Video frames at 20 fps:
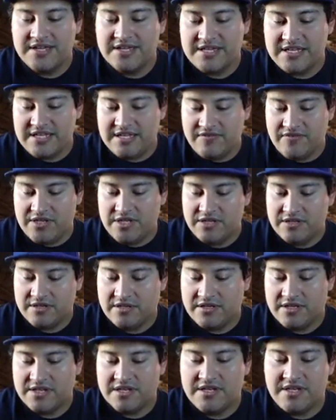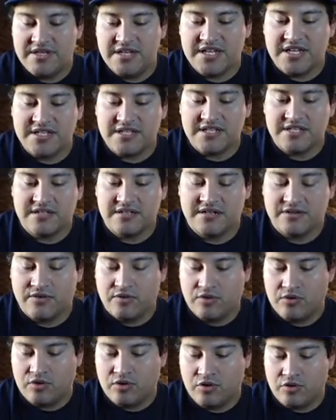Eevee, Nickit,
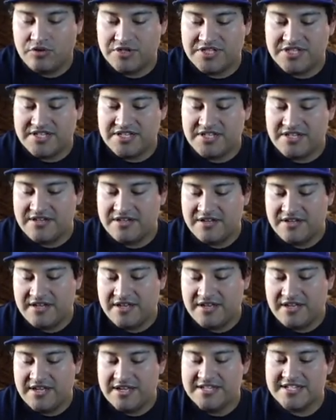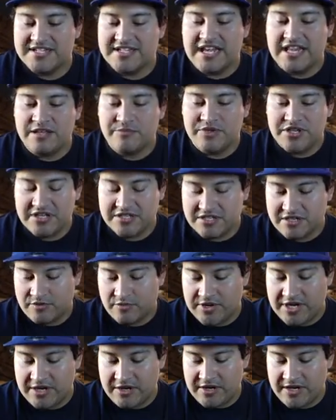Horsey, Celebi is our
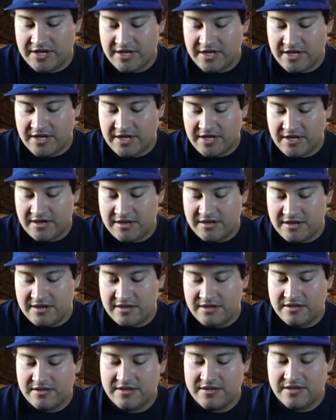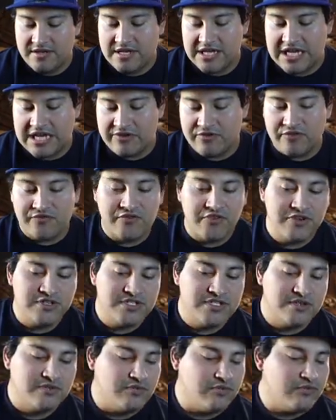rare, and a
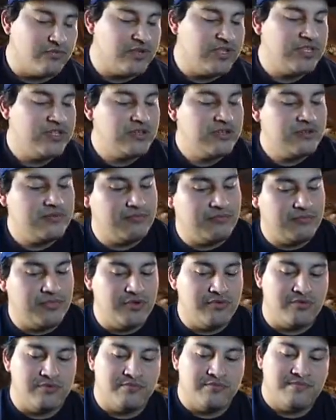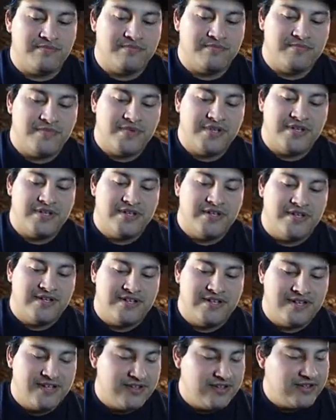reverse Rilla Boom.
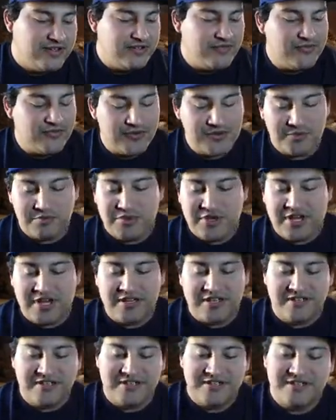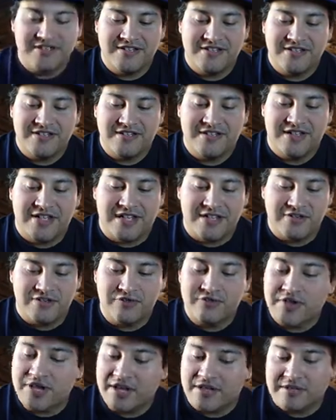First pack, it's
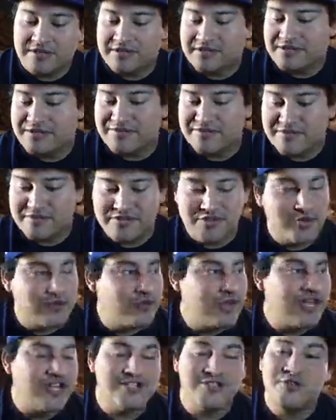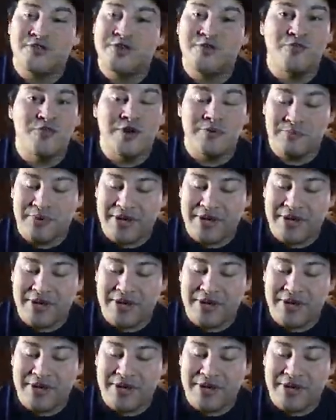okay. It's all right. It's only one